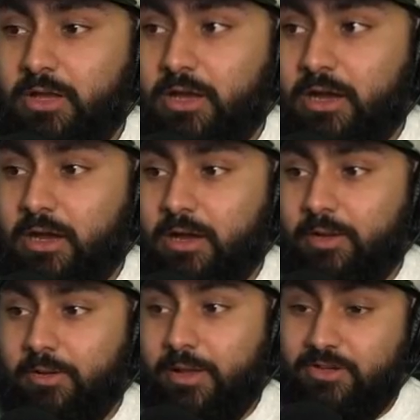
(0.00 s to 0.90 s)

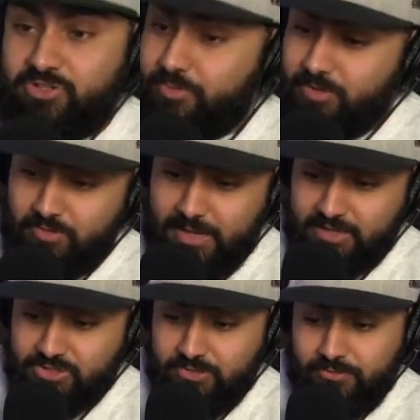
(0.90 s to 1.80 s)
And it should be
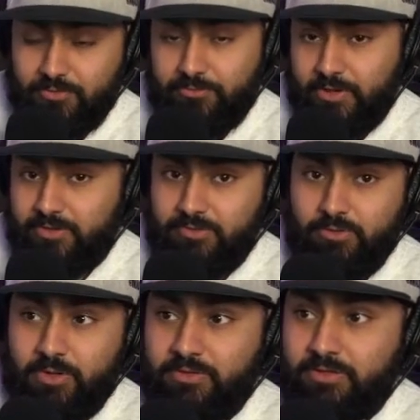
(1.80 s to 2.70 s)
actually a fun fight
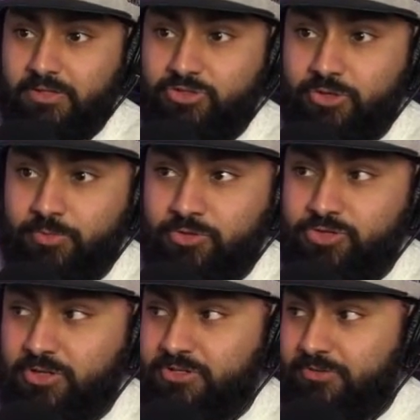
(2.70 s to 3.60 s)
too. I think that Gerald
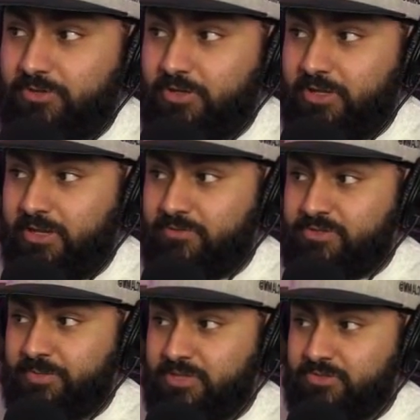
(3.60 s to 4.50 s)
Meerschaert is definitely going to give his
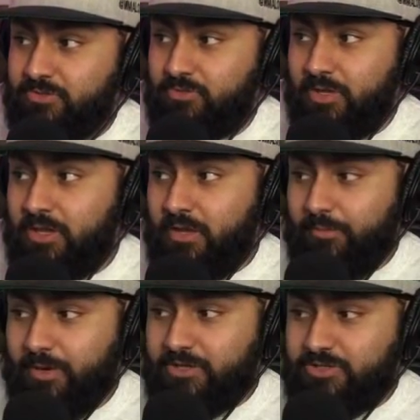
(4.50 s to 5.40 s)
best too,
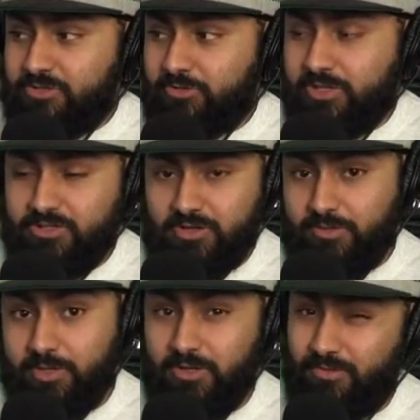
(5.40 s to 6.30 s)
but I just don't think it's going to
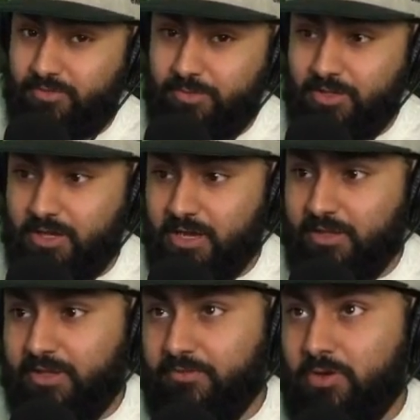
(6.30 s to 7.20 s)
be enough to beat a guy
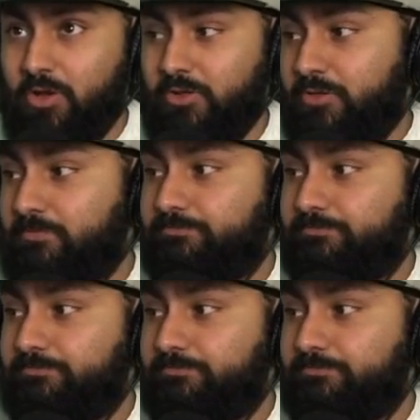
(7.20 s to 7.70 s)
like Kevin Holland.